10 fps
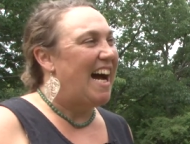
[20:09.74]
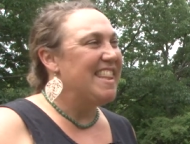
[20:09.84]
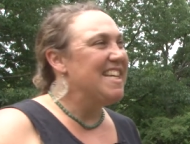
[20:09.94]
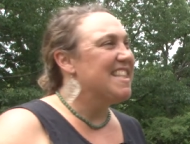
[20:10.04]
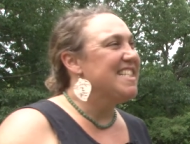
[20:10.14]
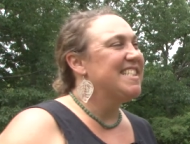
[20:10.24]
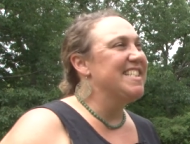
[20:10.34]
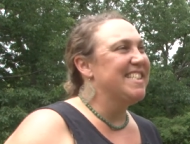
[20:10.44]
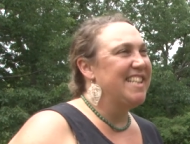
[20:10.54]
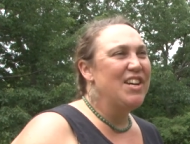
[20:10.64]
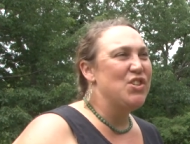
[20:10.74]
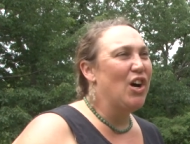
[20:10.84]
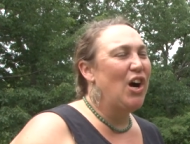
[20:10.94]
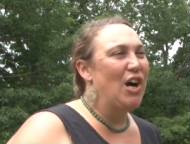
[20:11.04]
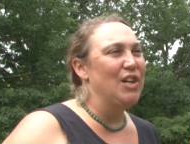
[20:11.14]
I think this is such a
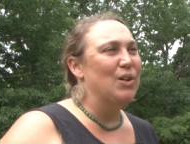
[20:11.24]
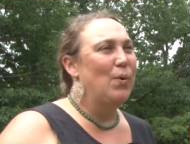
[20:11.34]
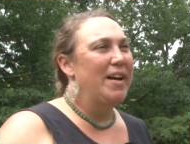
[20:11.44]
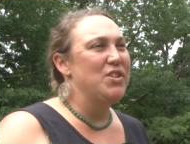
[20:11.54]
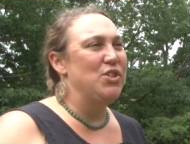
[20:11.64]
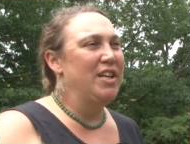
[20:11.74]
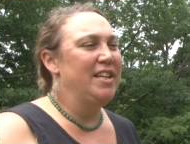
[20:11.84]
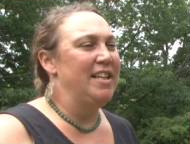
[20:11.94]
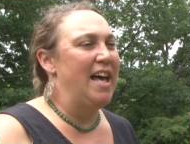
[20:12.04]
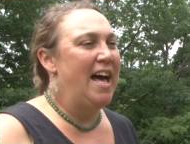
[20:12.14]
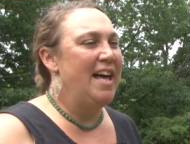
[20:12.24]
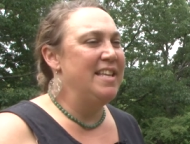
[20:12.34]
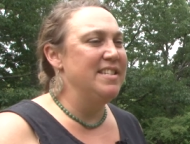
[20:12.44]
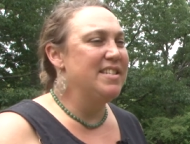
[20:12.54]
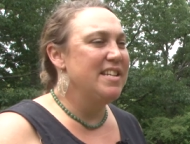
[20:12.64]
hard question
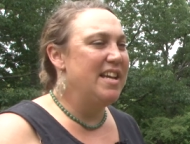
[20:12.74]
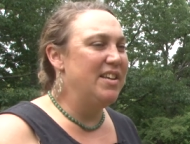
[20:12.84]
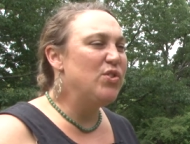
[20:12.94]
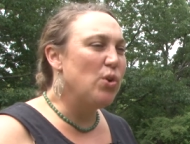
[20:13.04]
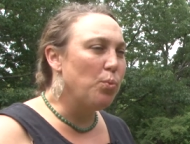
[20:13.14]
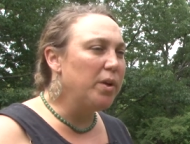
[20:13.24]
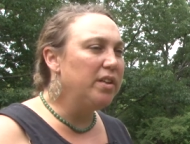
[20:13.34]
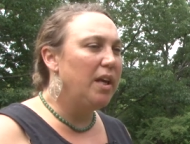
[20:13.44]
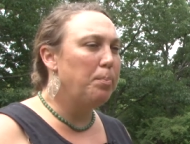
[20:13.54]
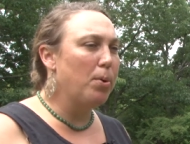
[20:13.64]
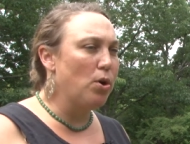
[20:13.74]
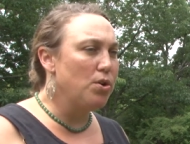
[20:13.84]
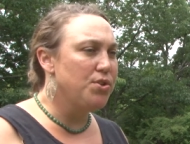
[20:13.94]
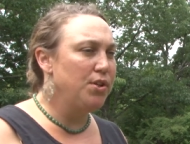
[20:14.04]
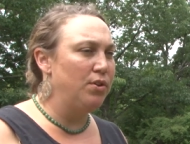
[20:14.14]
and is a really
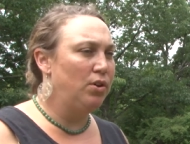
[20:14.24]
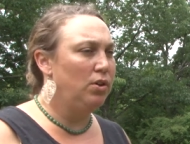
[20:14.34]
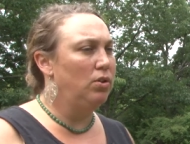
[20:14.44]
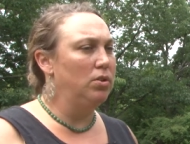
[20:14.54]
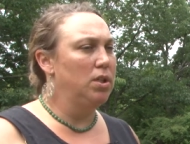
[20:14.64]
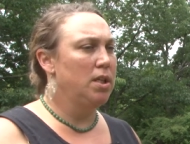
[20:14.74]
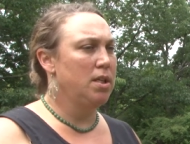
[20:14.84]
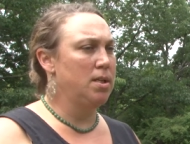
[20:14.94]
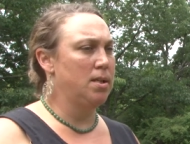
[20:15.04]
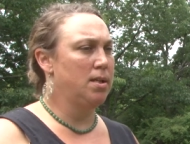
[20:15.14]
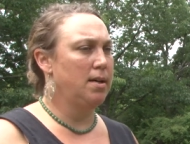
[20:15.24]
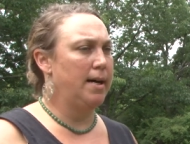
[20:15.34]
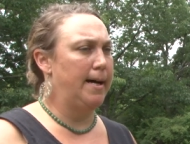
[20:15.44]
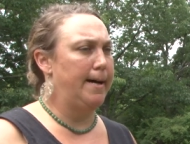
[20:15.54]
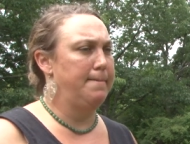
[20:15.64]
personal,
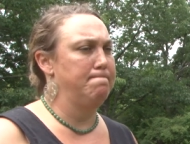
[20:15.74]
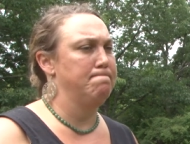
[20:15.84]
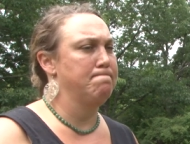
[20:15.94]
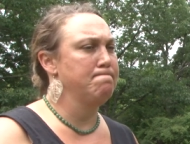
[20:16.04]
um,